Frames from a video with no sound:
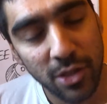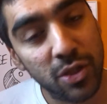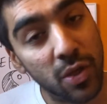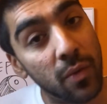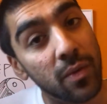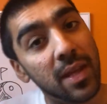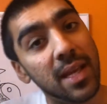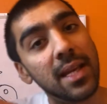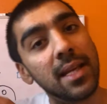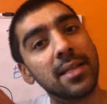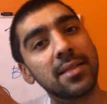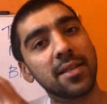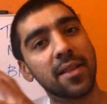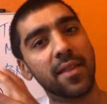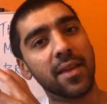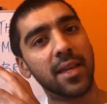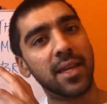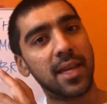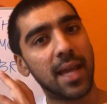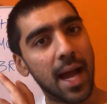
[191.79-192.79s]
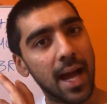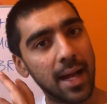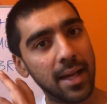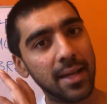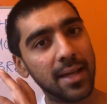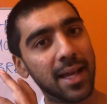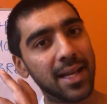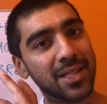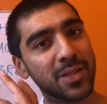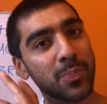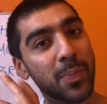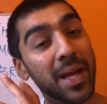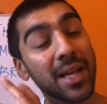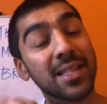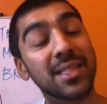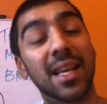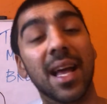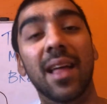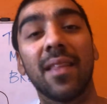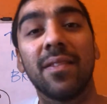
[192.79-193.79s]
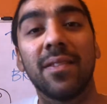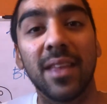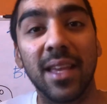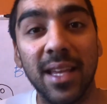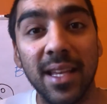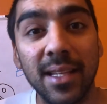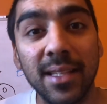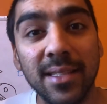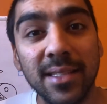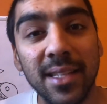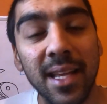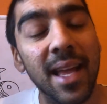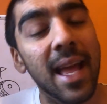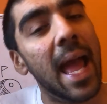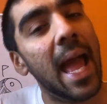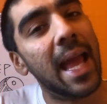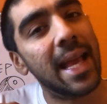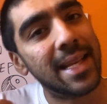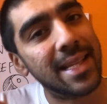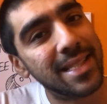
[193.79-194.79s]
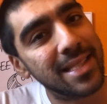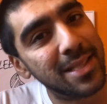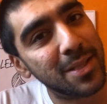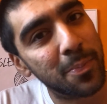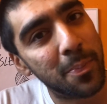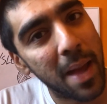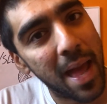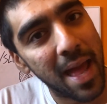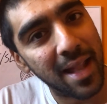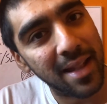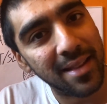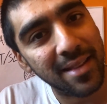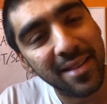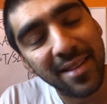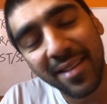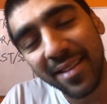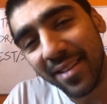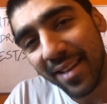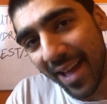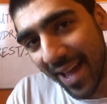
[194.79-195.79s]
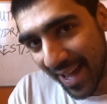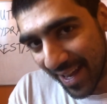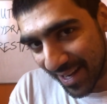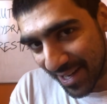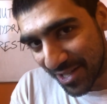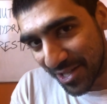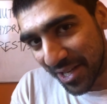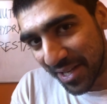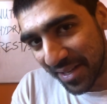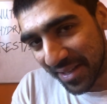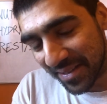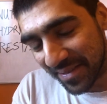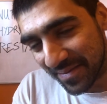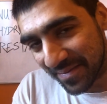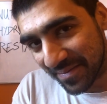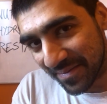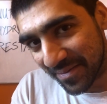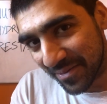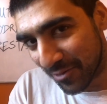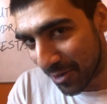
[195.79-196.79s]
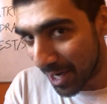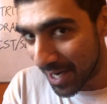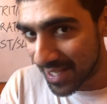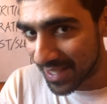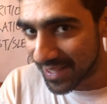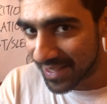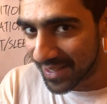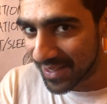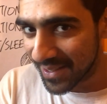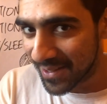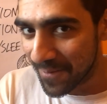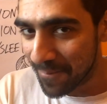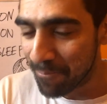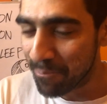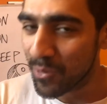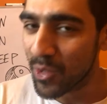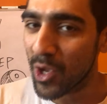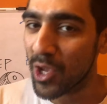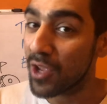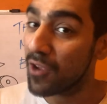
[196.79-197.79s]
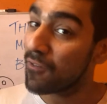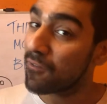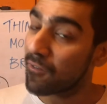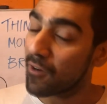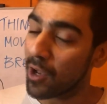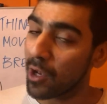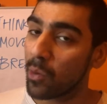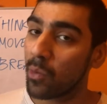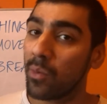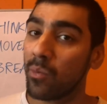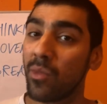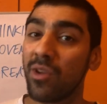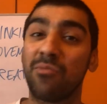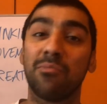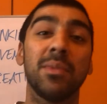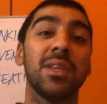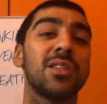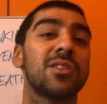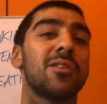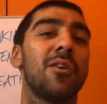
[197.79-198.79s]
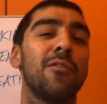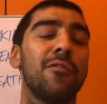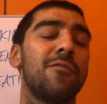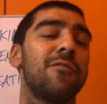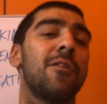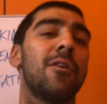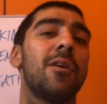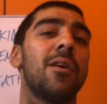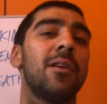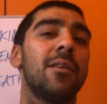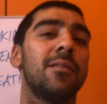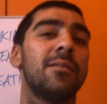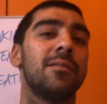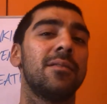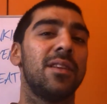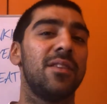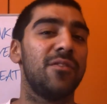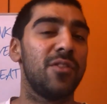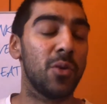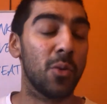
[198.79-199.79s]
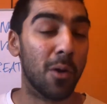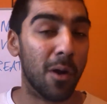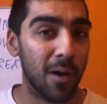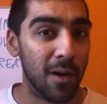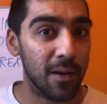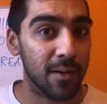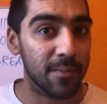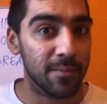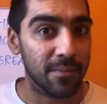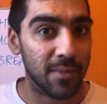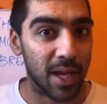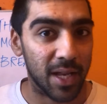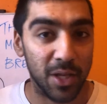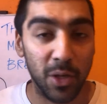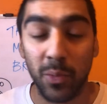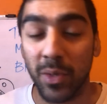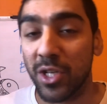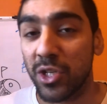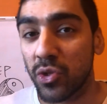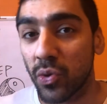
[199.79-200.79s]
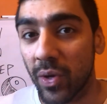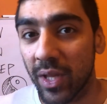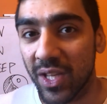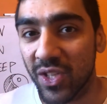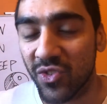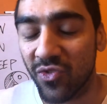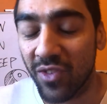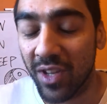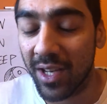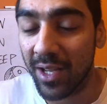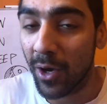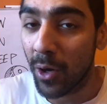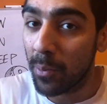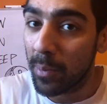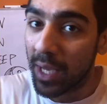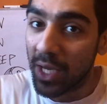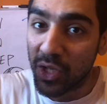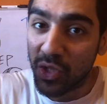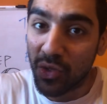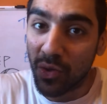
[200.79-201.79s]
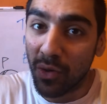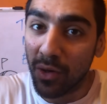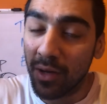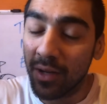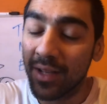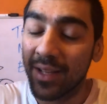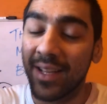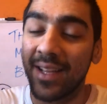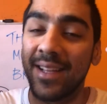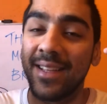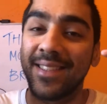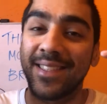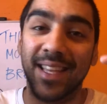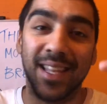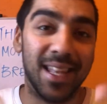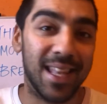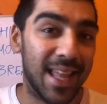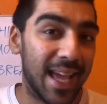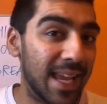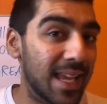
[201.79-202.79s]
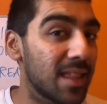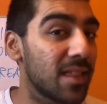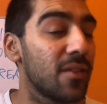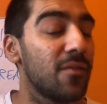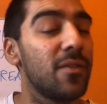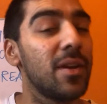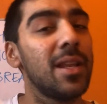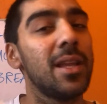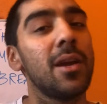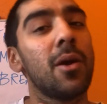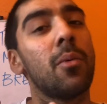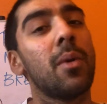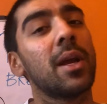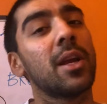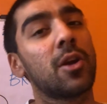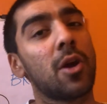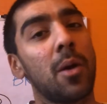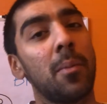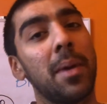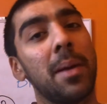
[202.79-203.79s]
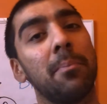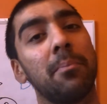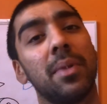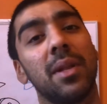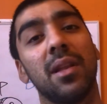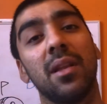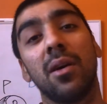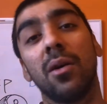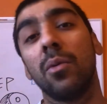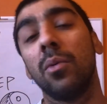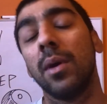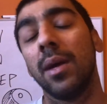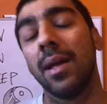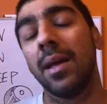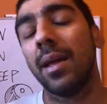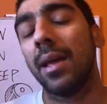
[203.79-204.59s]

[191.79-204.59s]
So these are the yang aspects, and these expend energy, right? Are you following with me so far? If you are, and you enjoy this video, make sure to like the video and comment below.